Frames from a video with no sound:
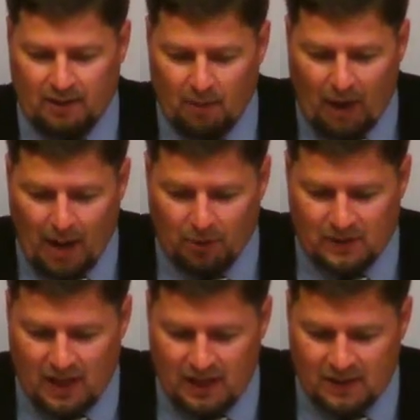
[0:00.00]
The Bible
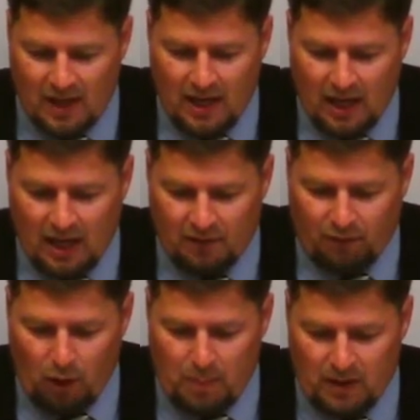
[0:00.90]
says in
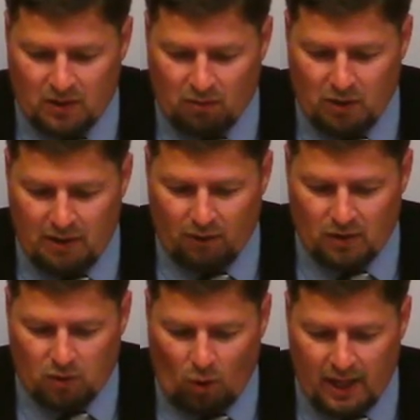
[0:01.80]
Philippians 3 and verse
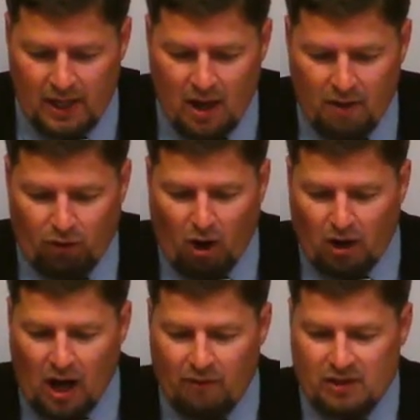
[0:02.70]
20, For our
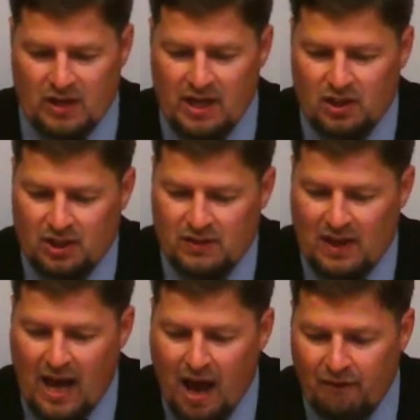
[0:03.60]
conversation is in
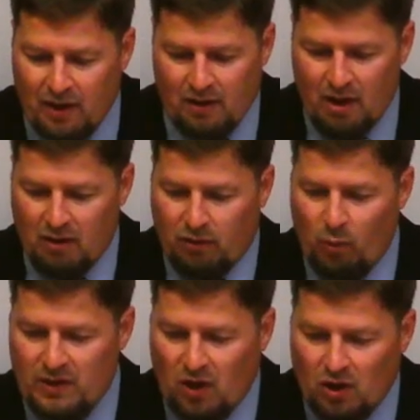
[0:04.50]
heaven, from
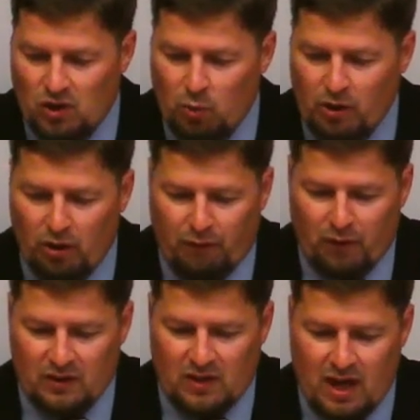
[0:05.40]
whence also we look for
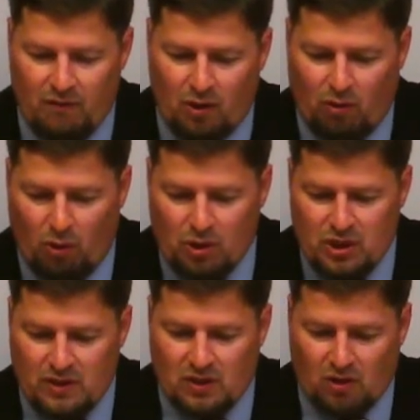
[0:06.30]
the Savior, the Lord
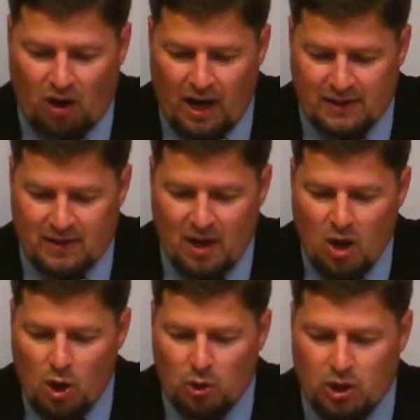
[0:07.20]
Jesus Christ,
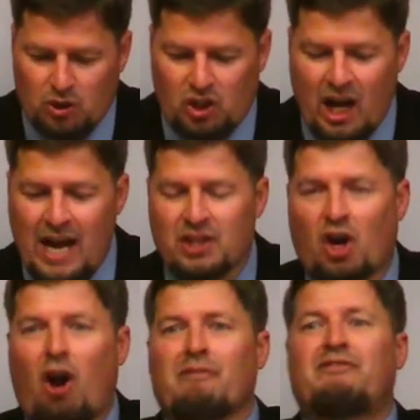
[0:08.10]
who shall change
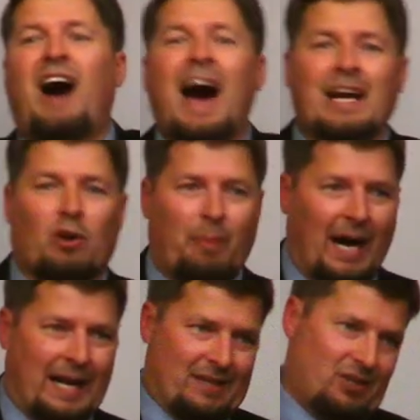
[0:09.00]
our vile
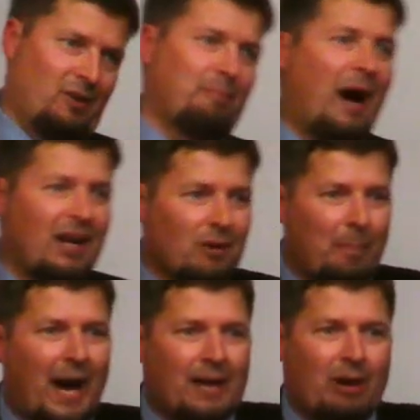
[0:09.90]
bodies. So your, your
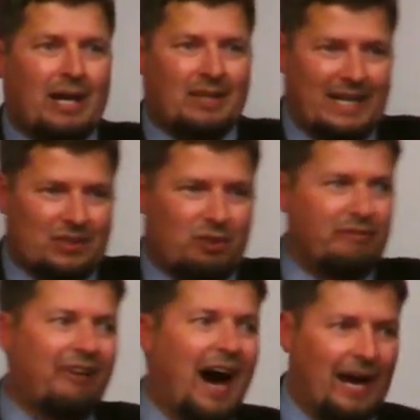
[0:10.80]
body right now is actually
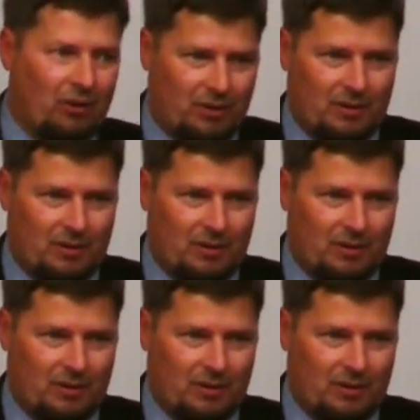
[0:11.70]
vile.